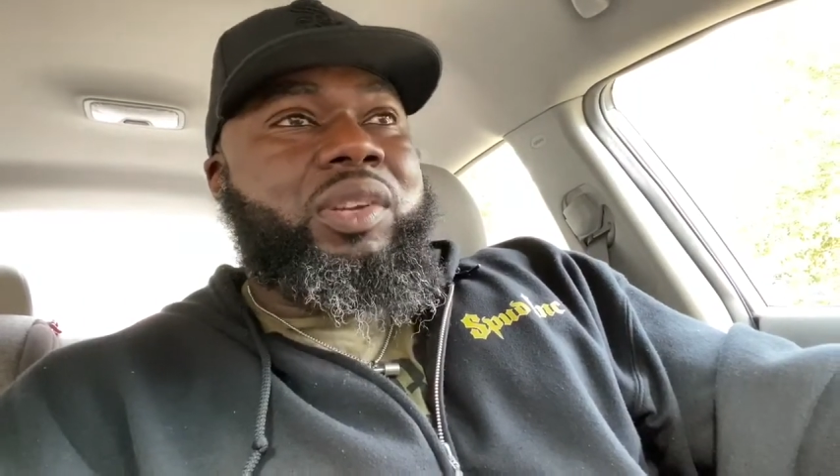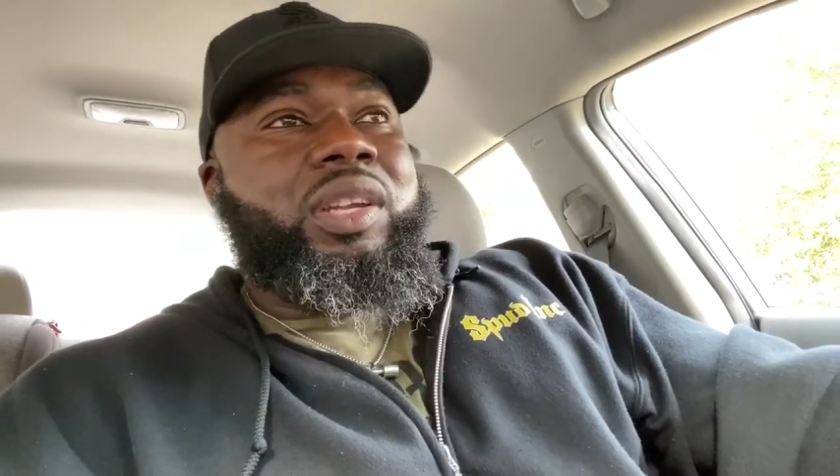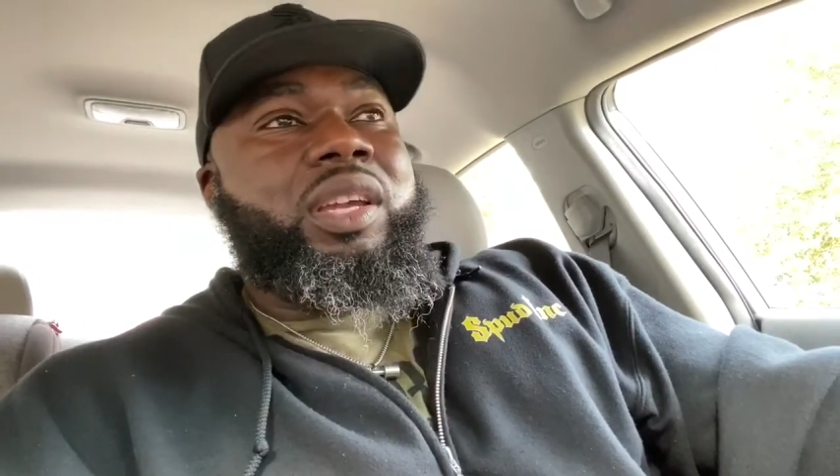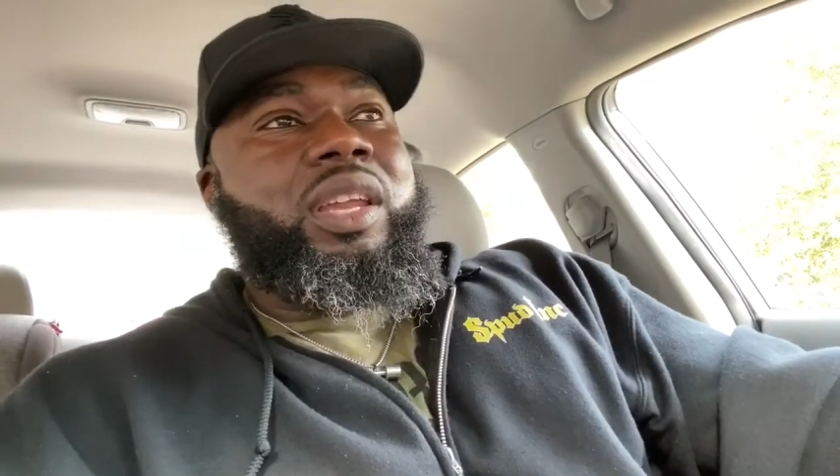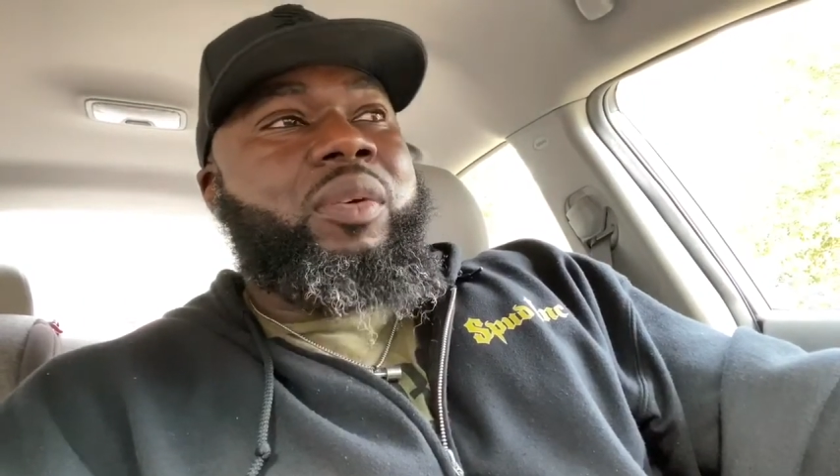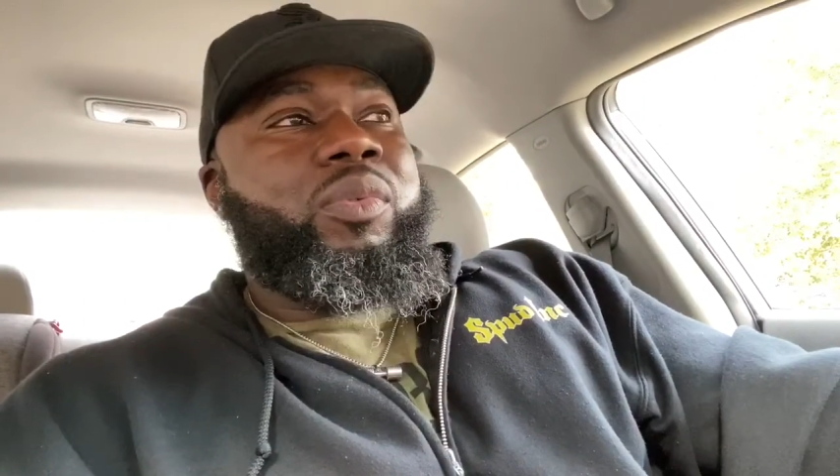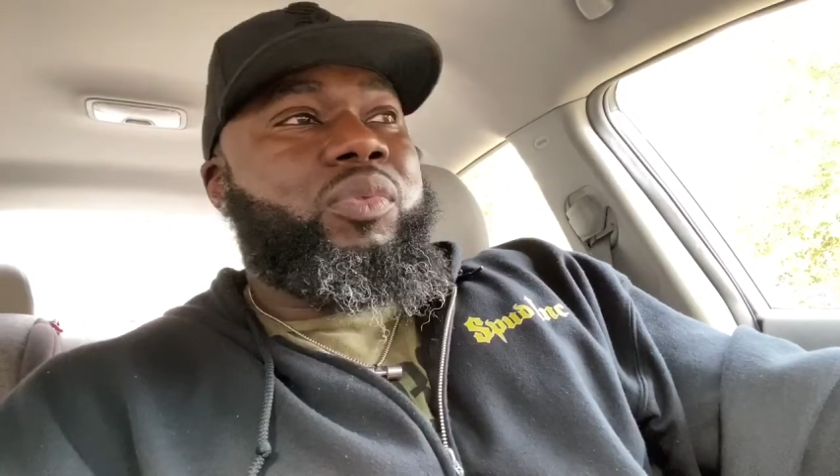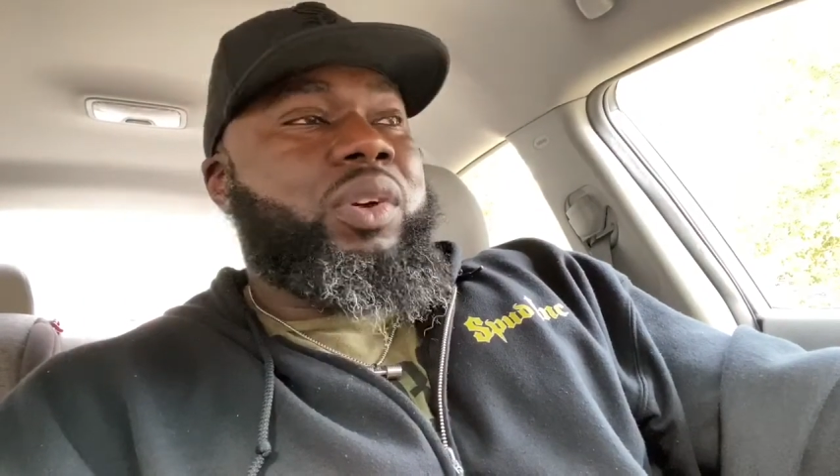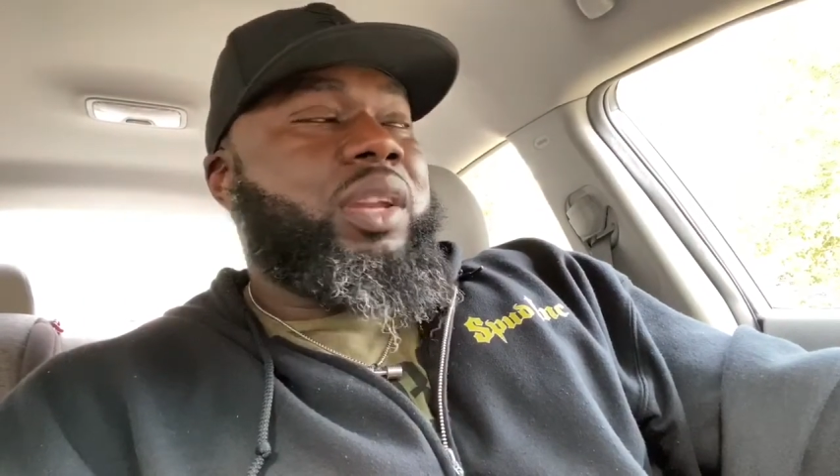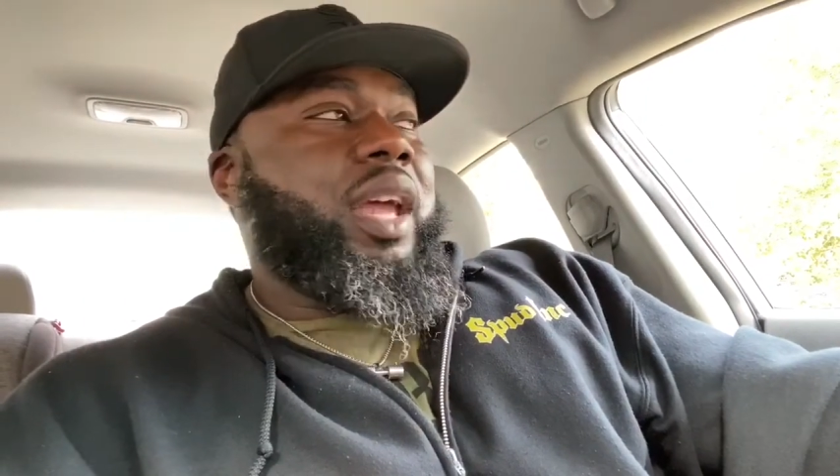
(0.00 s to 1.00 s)
and then they would
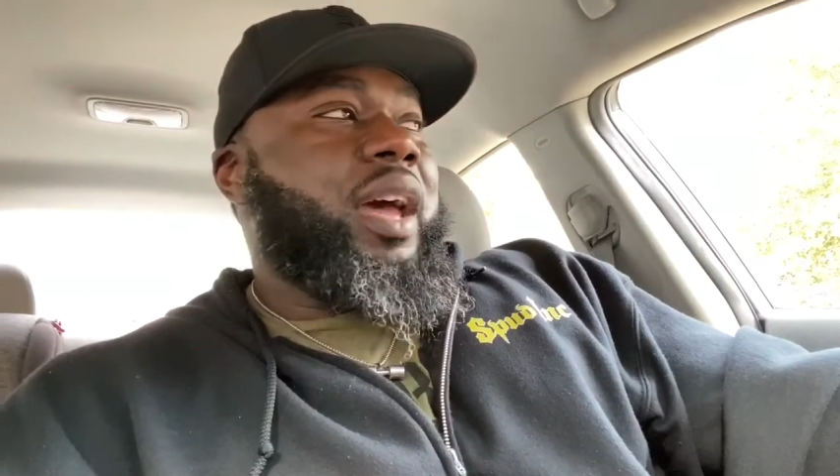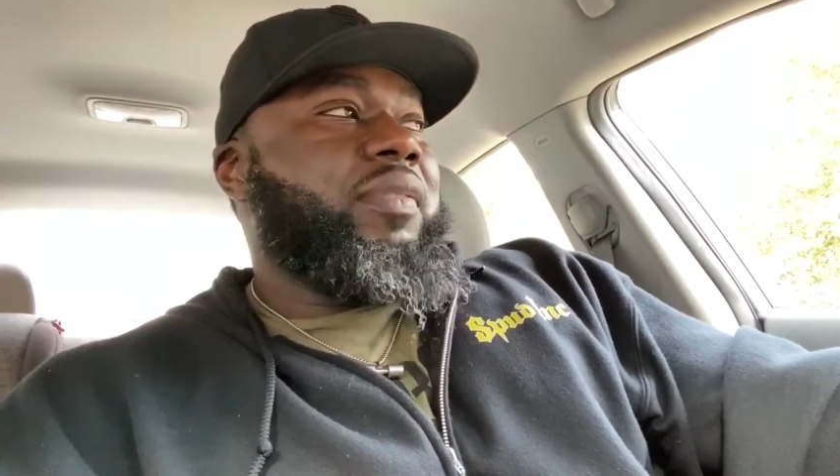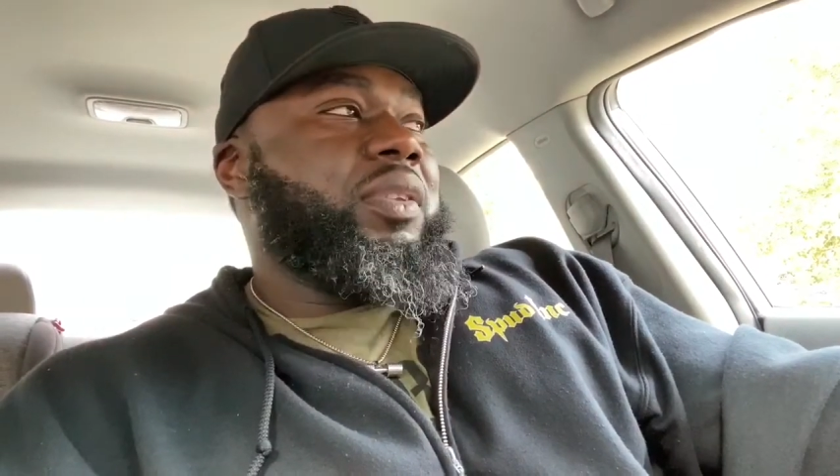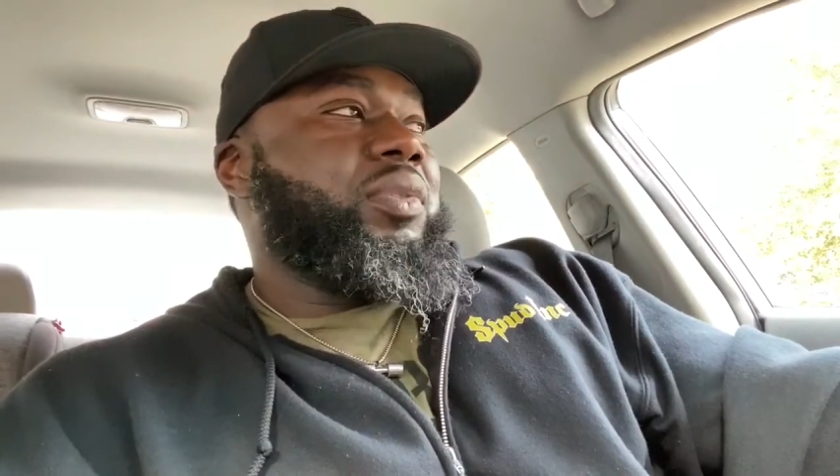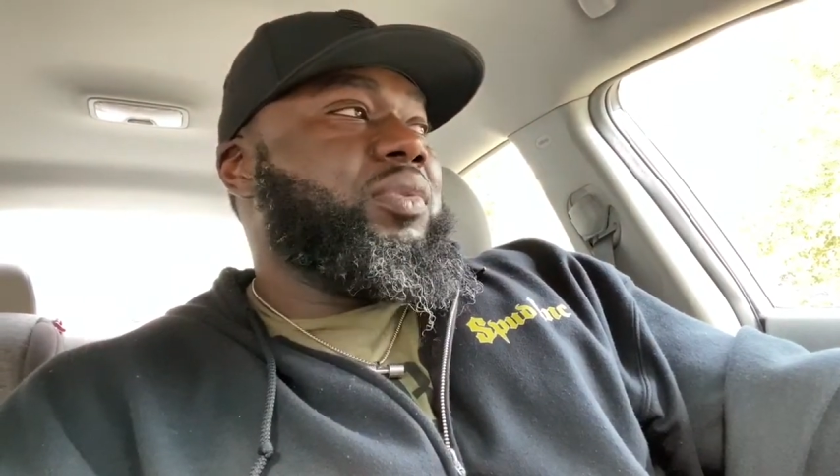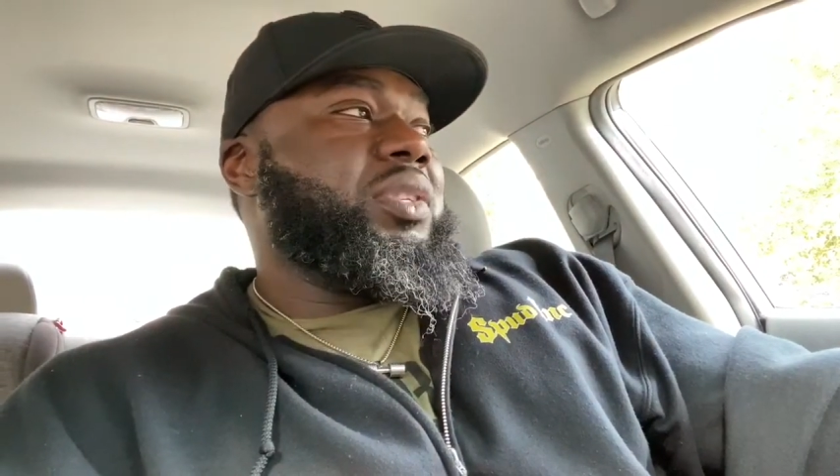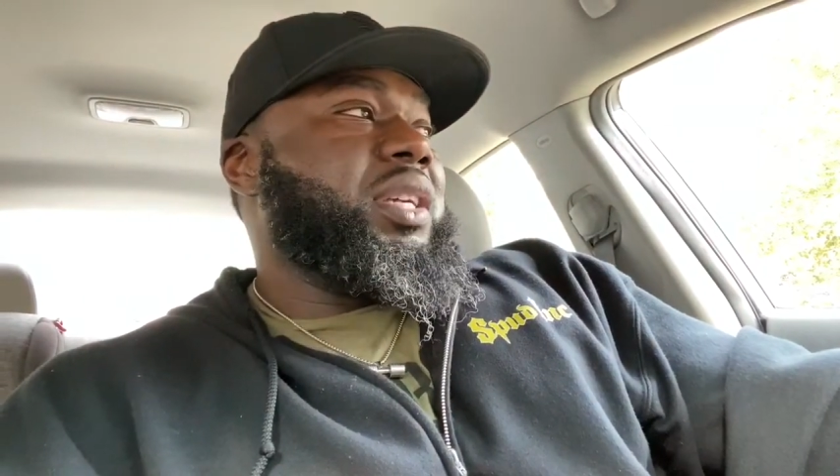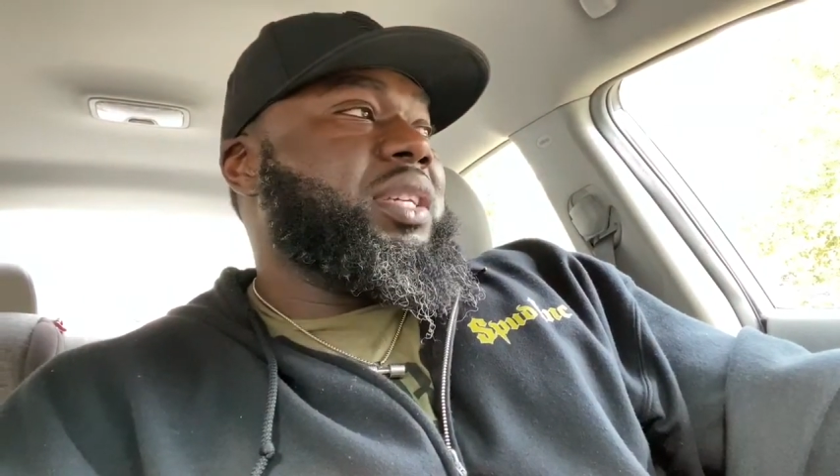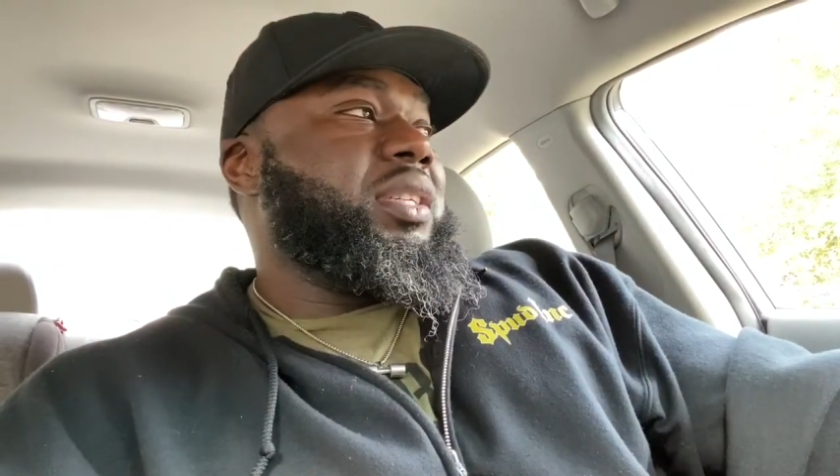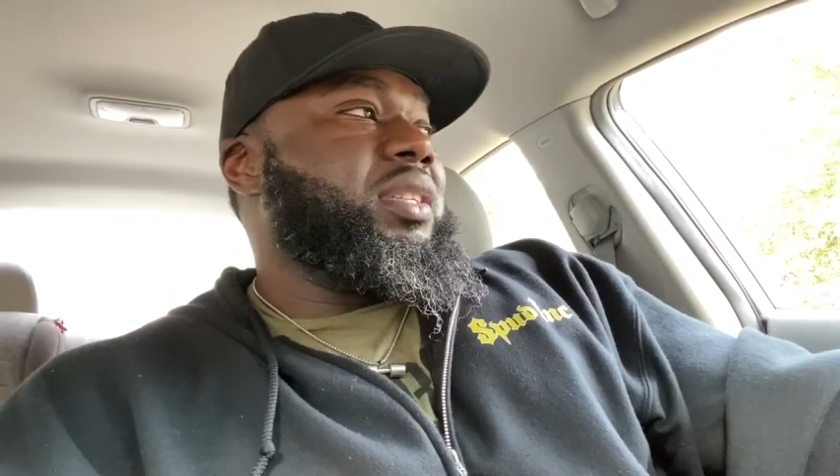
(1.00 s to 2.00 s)
run the afternoon
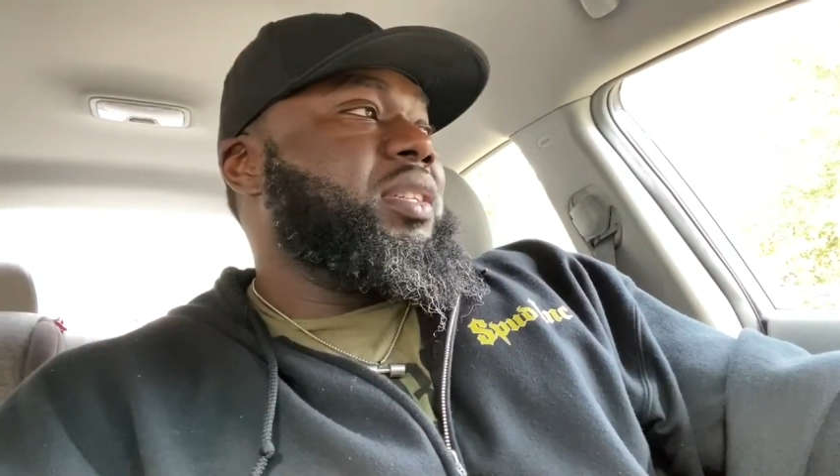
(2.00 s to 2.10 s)
sessions,